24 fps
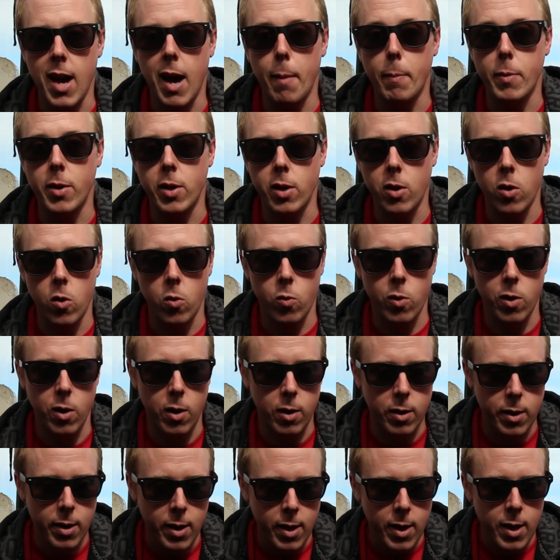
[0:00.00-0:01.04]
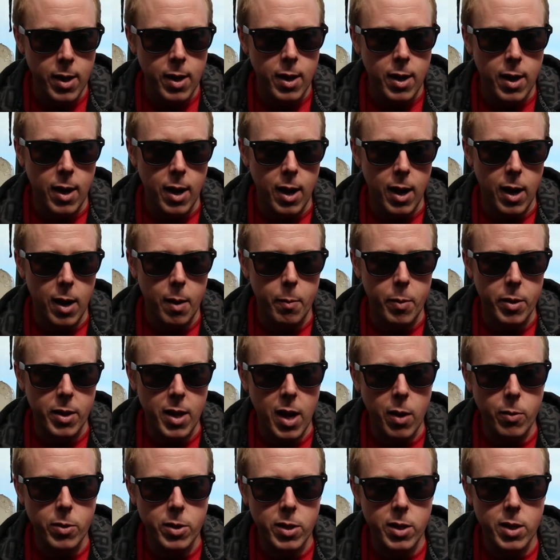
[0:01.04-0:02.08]
happen to go wrong. But
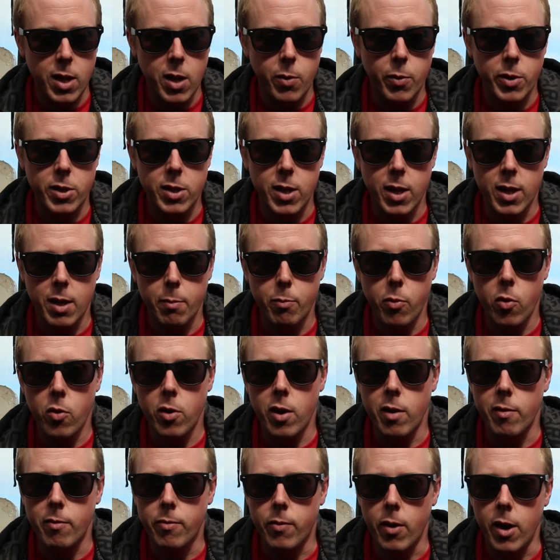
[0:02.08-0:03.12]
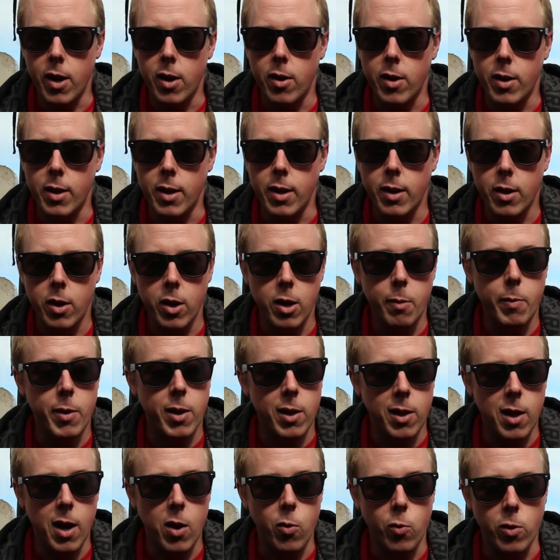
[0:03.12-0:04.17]
that was the day we set the boat on fire, and it could have been
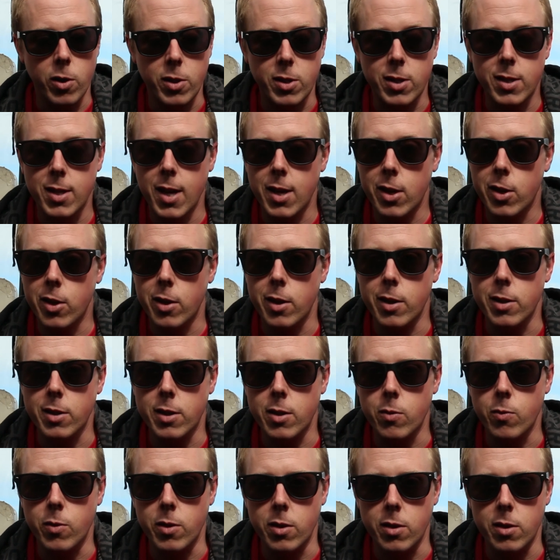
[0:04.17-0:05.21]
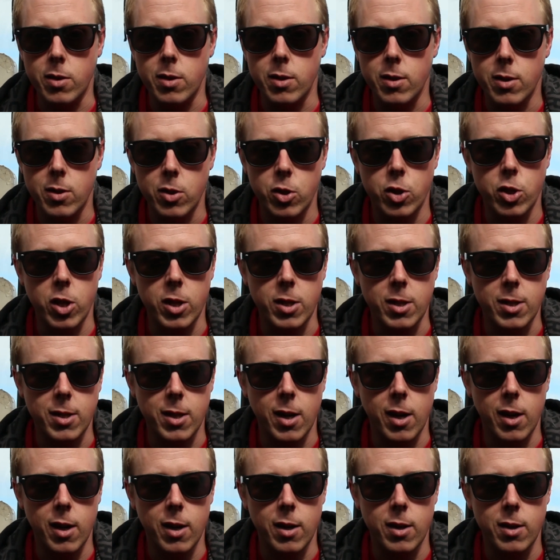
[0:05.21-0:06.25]
a lot worse. Thank goodness it was just
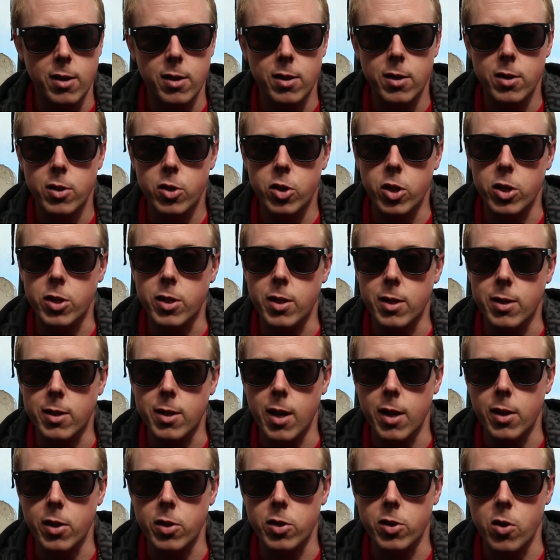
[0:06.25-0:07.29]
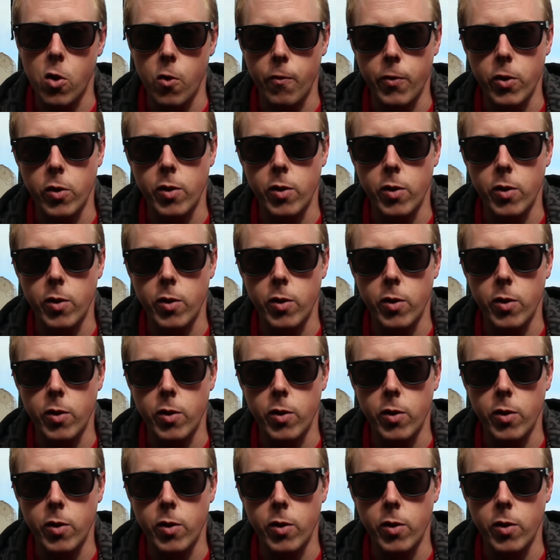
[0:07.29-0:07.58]
inside the stove